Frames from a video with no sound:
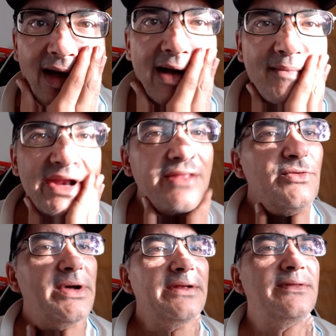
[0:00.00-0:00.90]

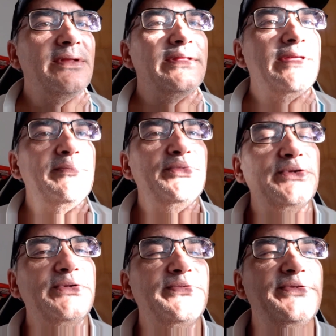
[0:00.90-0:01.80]
another one that
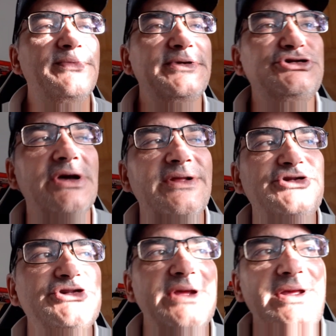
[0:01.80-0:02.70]
proves to be
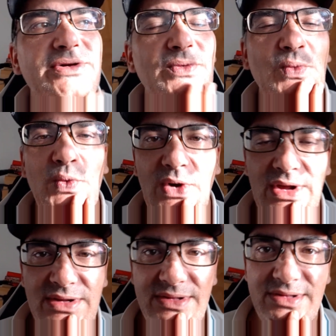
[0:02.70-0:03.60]
challenging
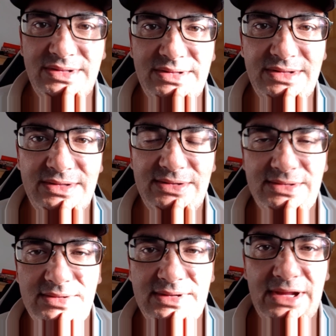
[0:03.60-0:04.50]
was
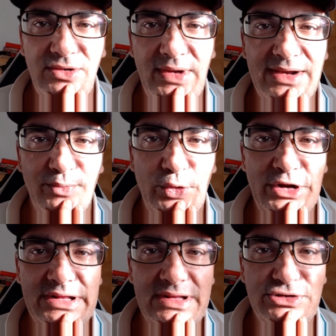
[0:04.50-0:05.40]
to get a random
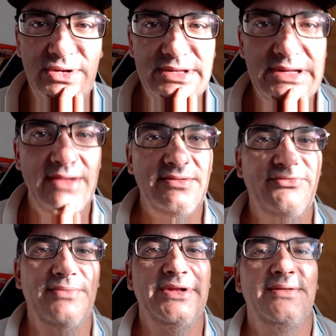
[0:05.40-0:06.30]
word and then choose the title
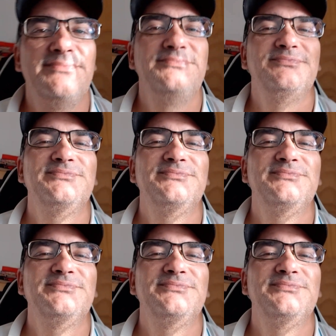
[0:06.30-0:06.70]
from that.